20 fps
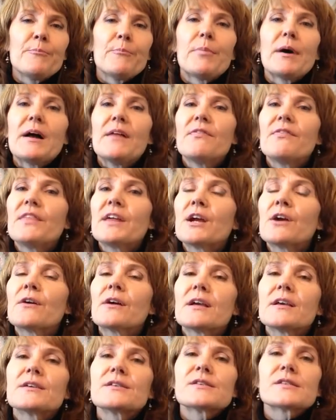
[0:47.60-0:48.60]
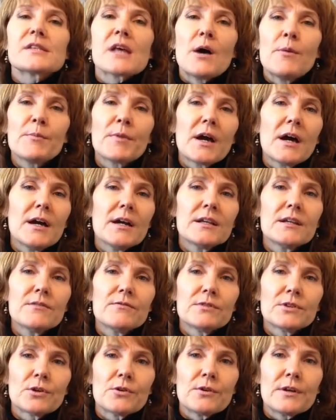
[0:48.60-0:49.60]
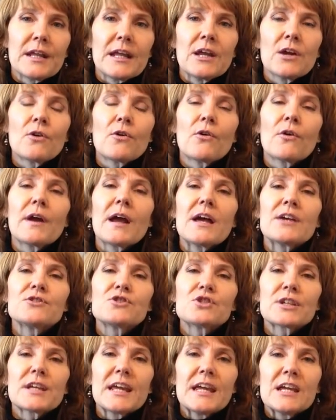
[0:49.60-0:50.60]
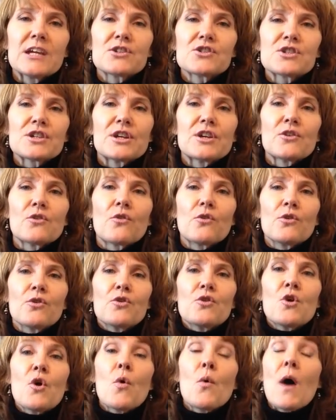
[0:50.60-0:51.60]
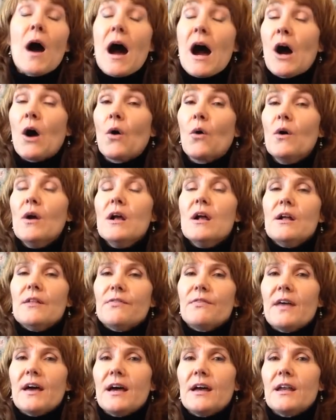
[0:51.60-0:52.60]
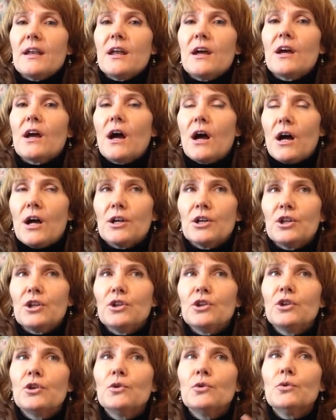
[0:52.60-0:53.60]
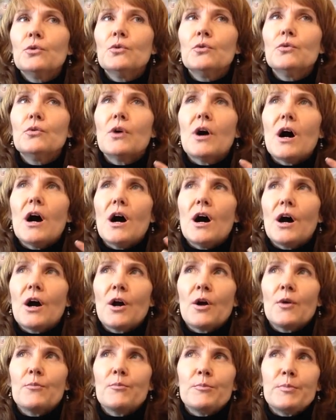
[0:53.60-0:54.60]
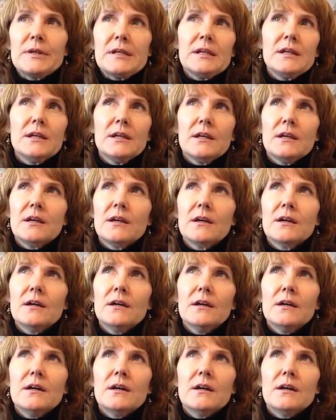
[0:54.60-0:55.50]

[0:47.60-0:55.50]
But there is some kind of learning or education or know-how that you are being